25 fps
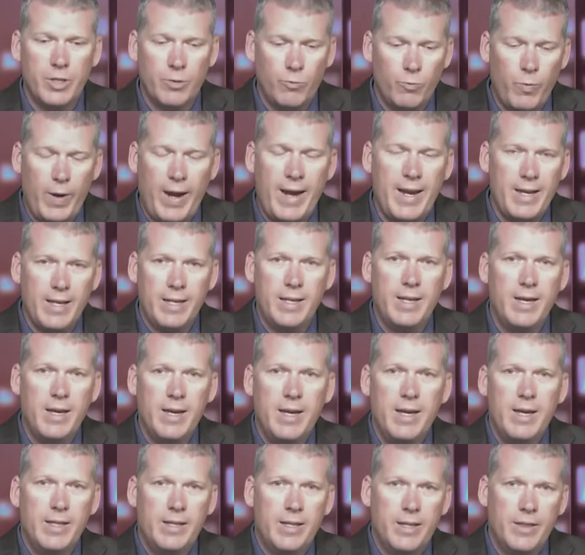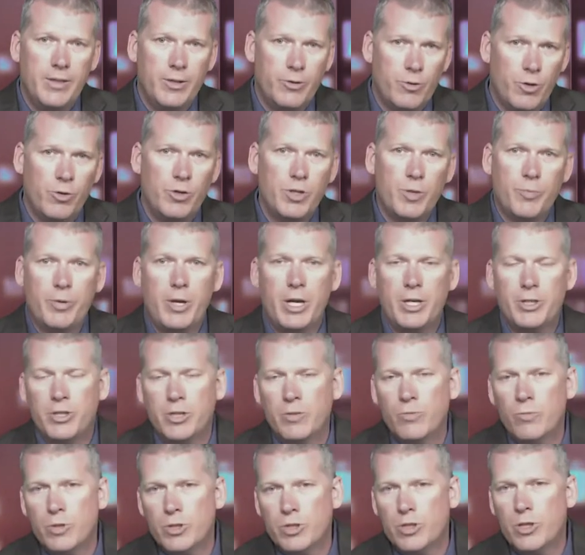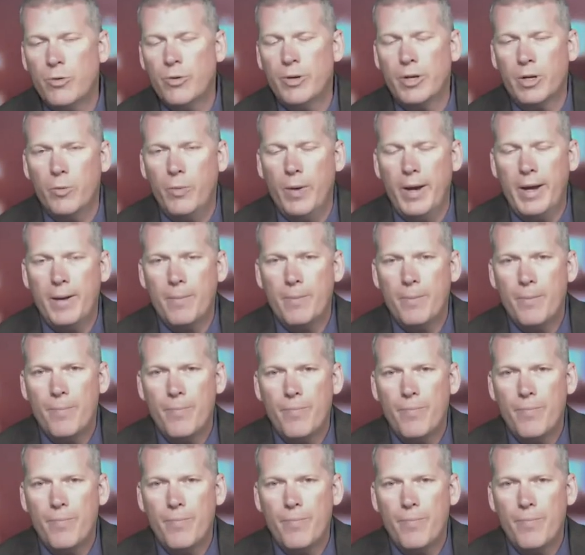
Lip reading: they rated that their own depression was going away.